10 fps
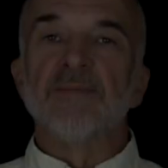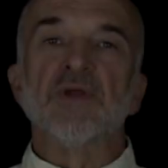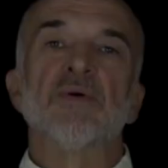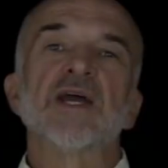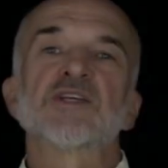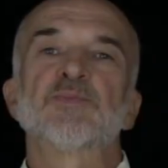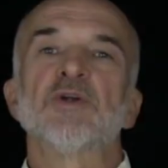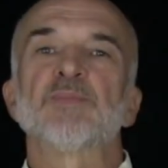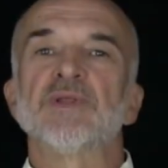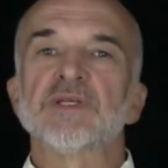am no
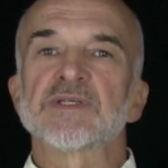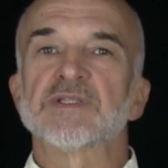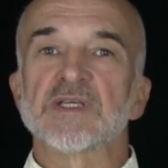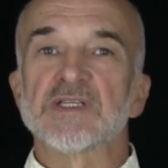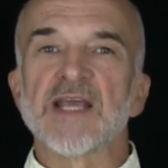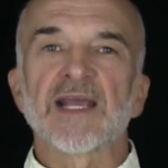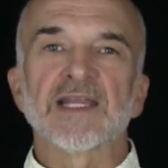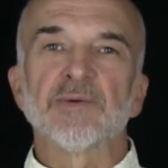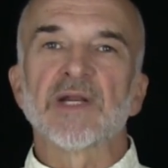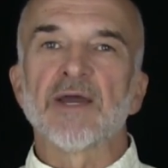expert, but this is
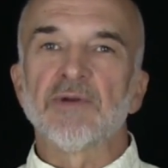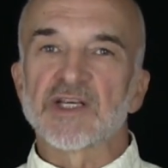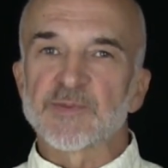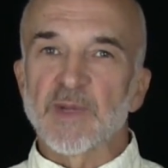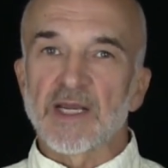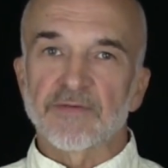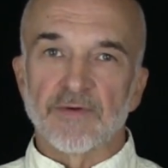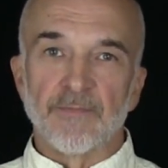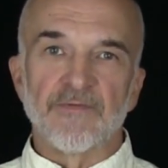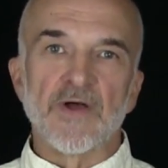exactly what I would expect
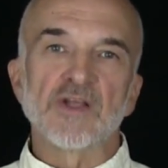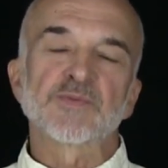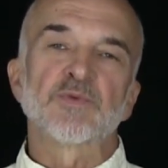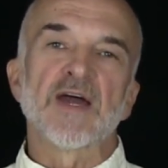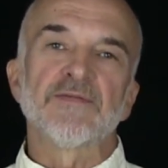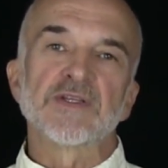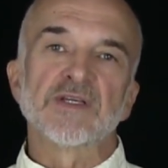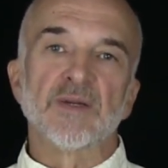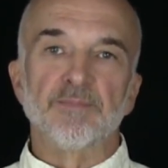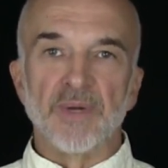from false
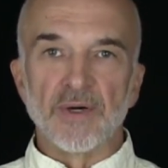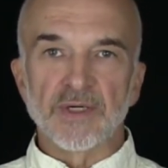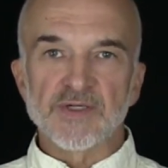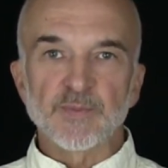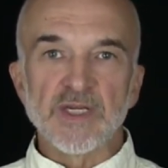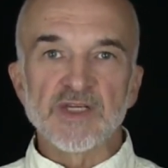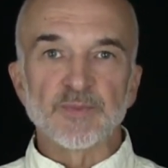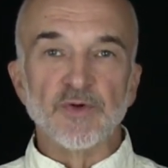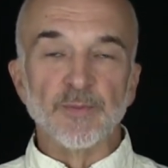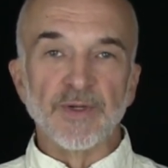prophets in a bogus peace
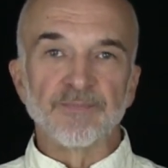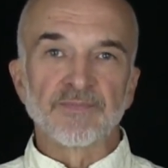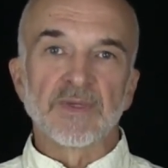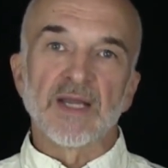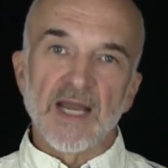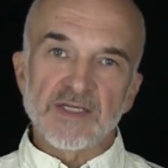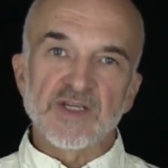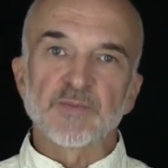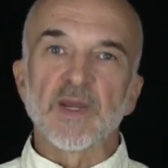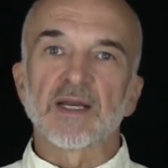movement. I
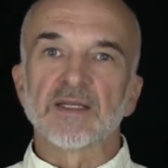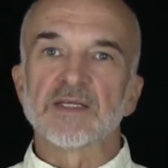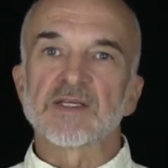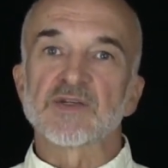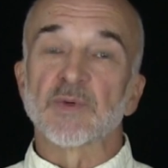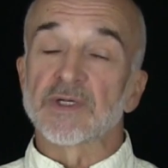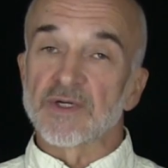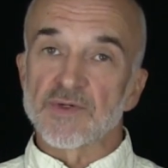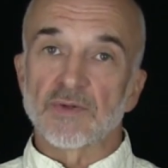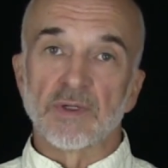suspect this is what
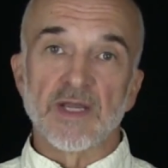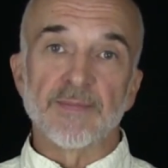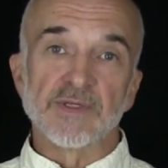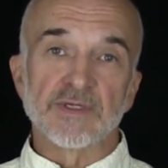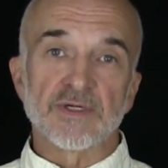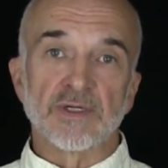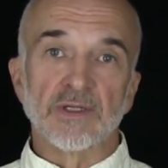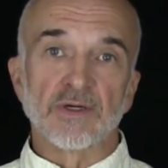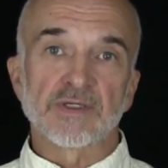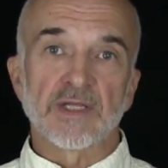controlled
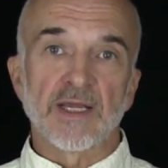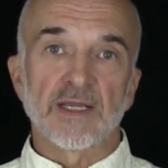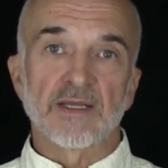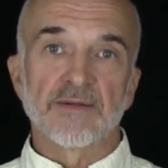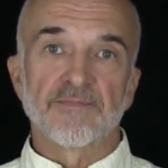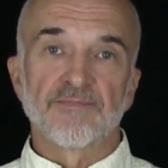opposition looks like.